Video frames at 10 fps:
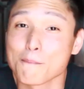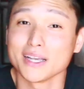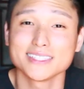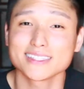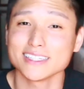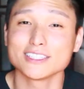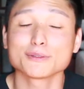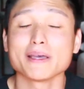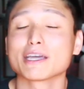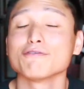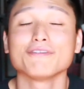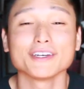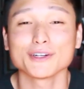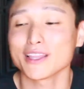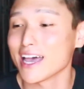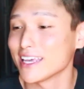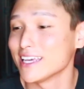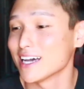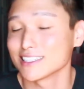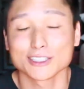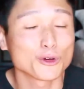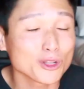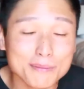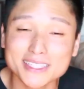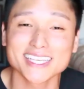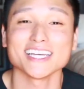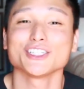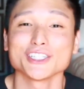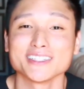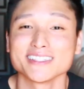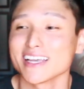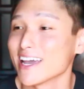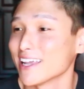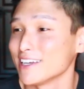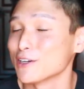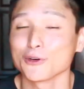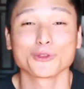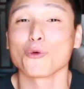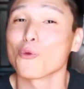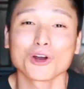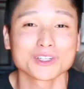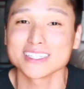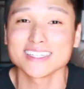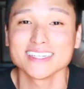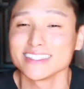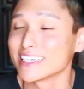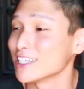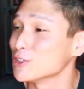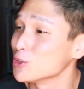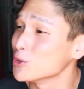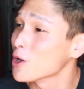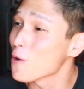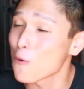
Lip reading: Basically, just make him feel that he has no limitations, and you know, the world is his, he can do